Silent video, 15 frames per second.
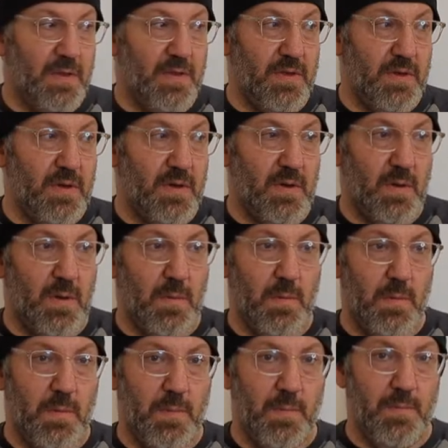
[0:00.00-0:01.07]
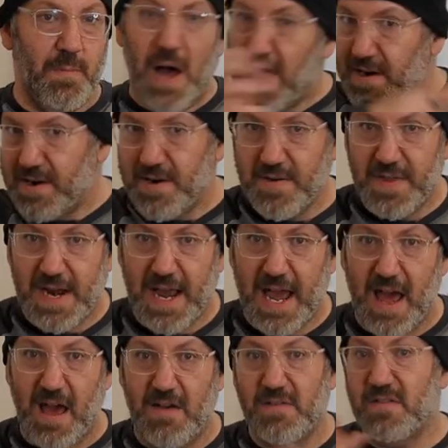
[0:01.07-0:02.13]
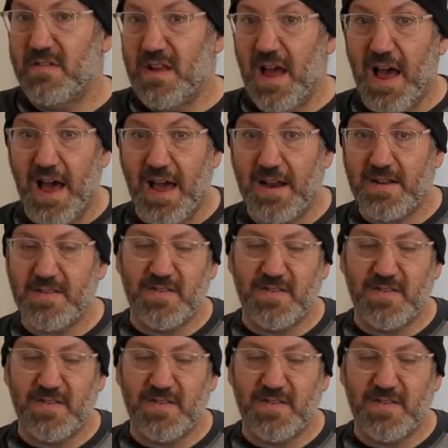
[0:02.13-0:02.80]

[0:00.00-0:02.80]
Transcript: the monitor that I have is not.